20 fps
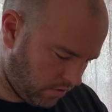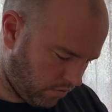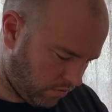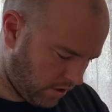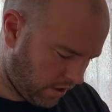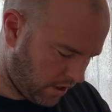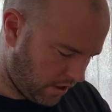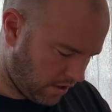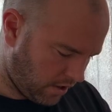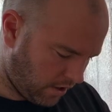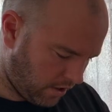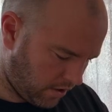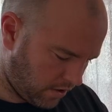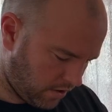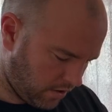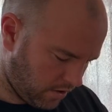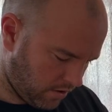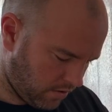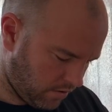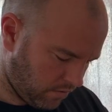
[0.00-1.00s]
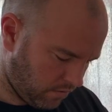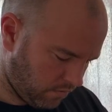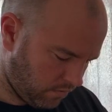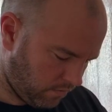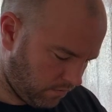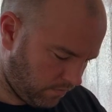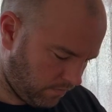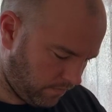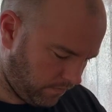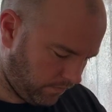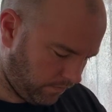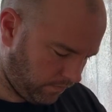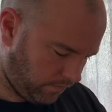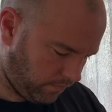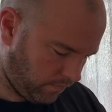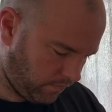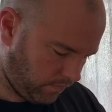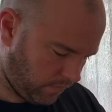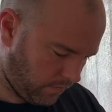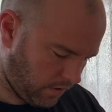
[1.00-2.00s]
grey duck down,
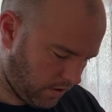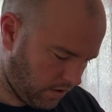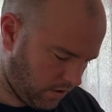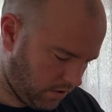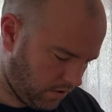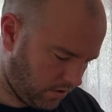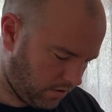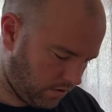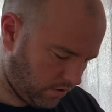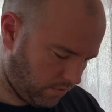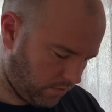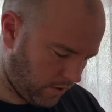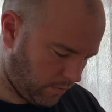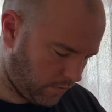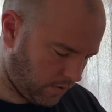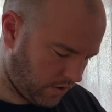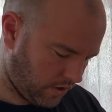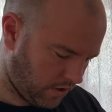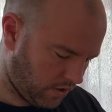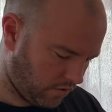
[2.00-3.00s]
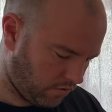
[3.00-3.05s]
20%